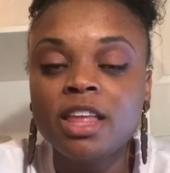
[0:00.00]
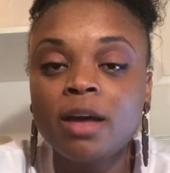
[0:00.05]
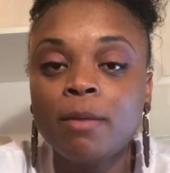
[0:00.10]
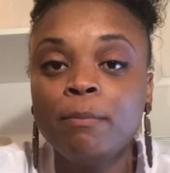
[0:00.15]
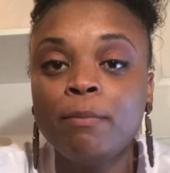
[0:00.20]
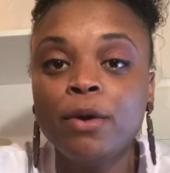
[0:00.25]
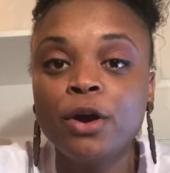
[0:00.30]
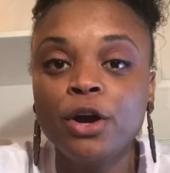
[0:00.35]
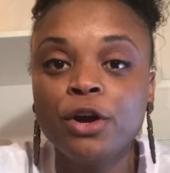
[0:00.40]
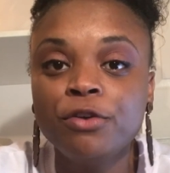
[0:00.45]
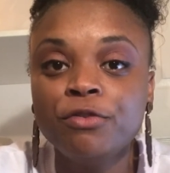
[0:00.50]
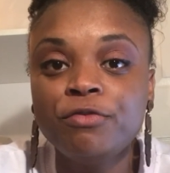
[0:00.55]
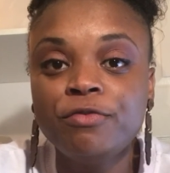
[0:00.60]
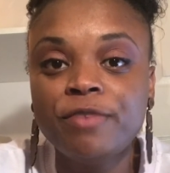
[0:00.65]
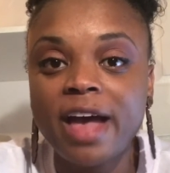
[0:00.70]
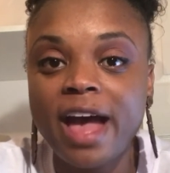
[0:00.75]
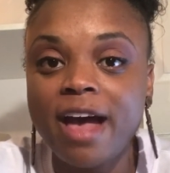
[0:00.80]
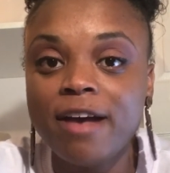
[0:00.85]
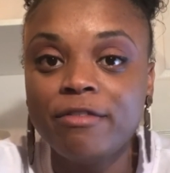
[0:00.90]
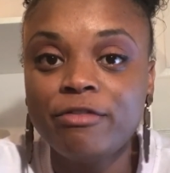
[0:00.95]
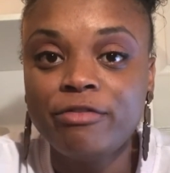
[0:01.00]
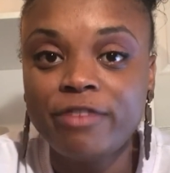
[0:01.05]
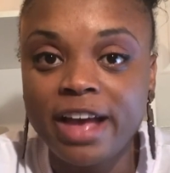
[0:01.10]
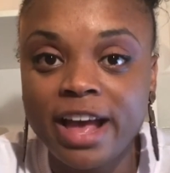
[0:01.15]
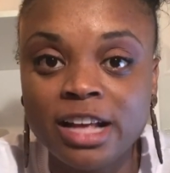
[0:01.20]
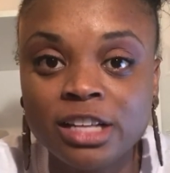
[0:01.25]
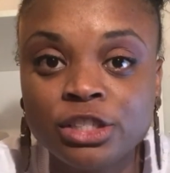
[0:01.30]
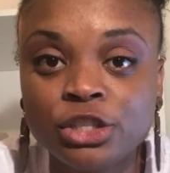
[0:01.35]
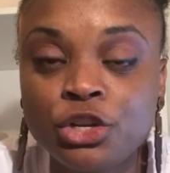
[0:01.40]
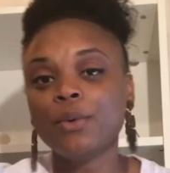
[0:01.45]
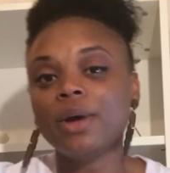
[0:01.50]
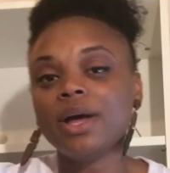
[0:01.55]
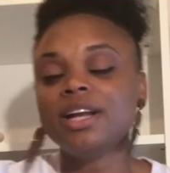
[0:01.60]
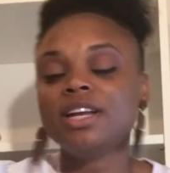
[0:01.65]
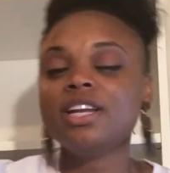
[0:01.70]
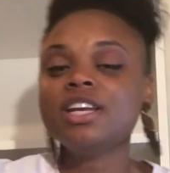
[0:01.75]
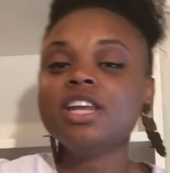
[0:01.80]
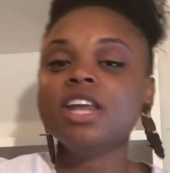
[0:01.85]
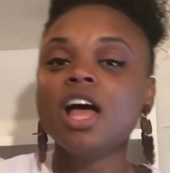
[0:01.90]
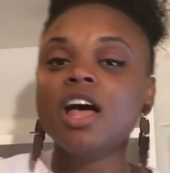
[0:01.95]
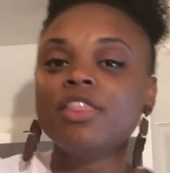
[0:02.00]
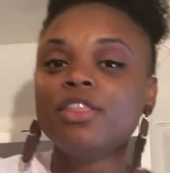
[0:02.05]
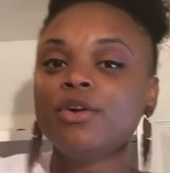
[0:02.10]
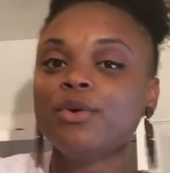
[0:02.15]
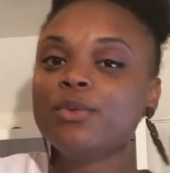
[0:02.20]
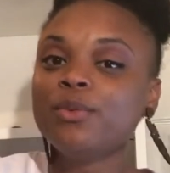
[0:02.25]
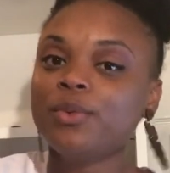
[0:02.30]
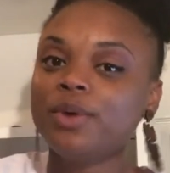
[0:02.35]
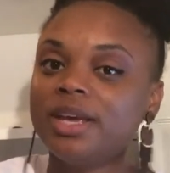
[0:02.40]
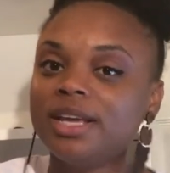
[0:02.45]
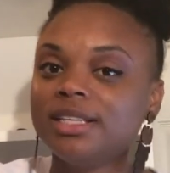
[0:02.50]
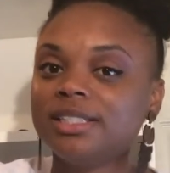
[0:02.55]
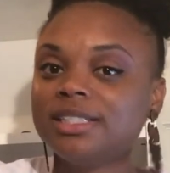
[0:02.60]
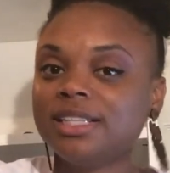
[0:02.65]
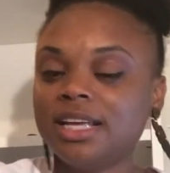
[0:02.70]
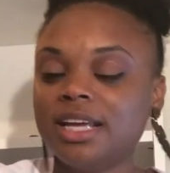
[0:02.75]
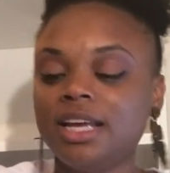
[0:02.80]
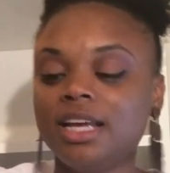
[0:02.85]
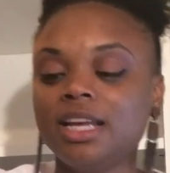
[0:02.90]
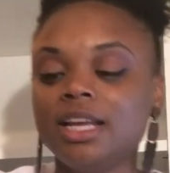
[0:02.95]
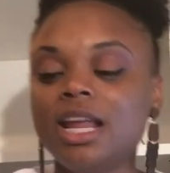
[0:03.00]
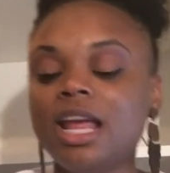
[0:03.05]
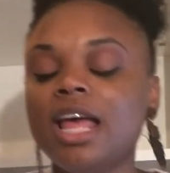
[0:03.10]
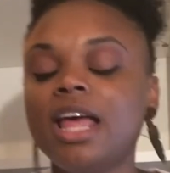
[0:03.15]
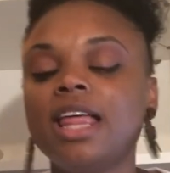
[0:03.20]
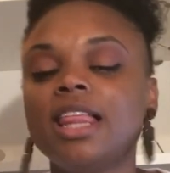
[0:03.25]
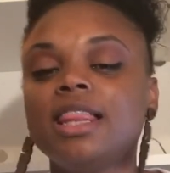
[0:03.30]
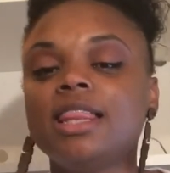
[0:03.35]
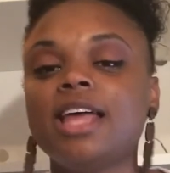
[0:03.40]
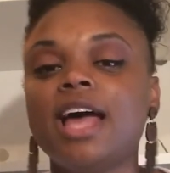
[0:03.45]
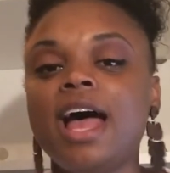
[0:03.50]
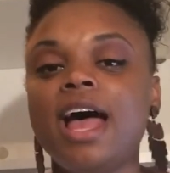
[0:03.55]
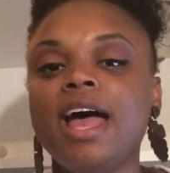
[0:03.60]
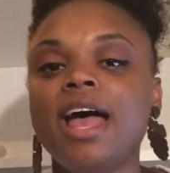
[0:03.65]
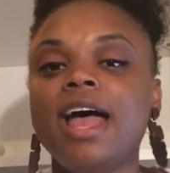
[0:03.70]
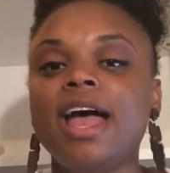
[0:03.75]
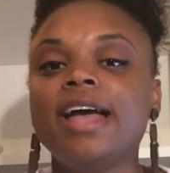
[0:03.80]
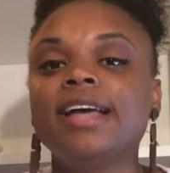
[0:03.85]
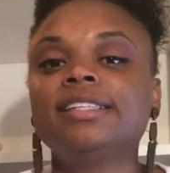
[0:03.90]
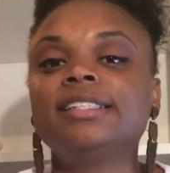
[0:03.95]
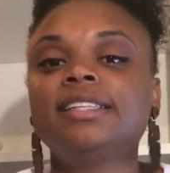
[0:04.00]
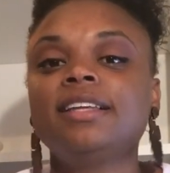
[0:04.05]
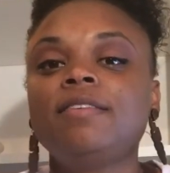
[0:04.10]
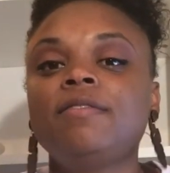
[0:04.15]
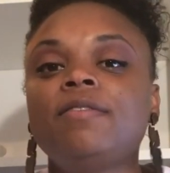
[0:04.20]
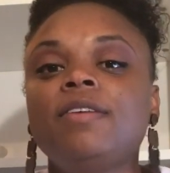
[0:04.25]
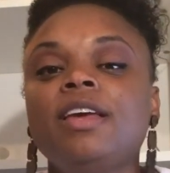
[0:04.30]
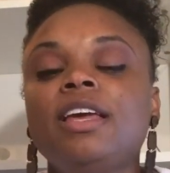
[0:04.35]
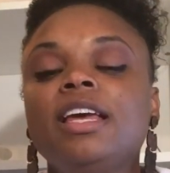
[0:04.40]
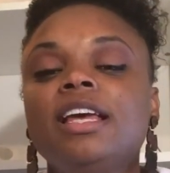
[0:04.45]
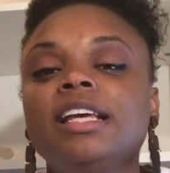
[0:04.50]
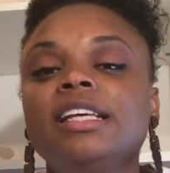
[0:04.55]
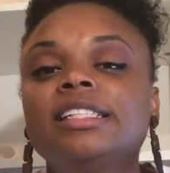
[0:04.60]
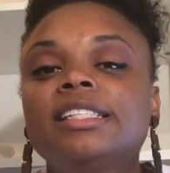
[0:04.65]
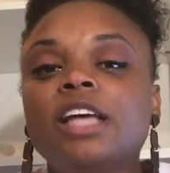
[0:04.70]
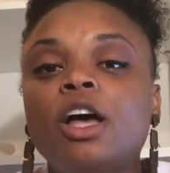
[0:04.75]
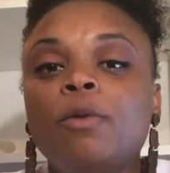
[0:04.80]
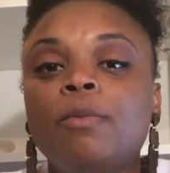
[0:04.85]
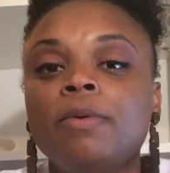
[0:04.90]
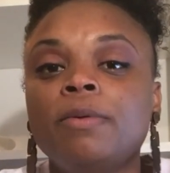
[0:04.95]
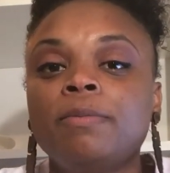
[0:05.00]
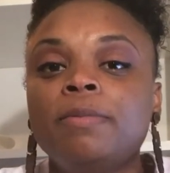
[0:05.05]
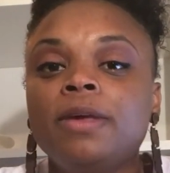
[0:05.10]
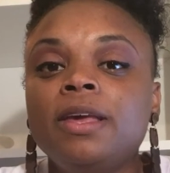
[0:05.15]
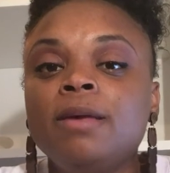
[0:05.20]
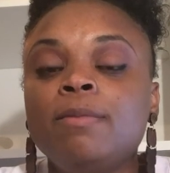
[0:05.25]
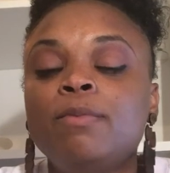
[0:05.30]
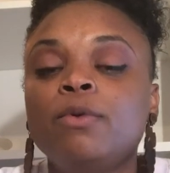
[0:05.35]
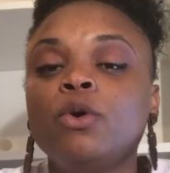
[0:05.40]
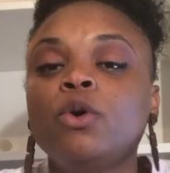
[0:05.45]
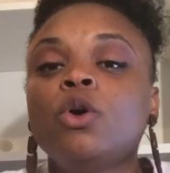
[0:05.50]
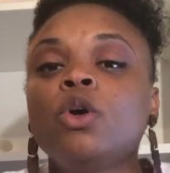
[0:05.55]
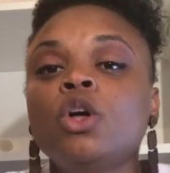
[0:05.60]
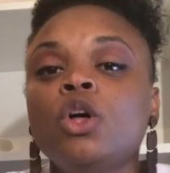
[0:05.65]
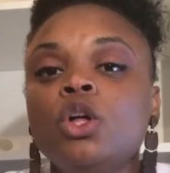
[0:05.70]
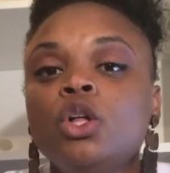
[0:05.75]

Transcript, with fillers: them burn fat fast. So another reason that ACV is helping people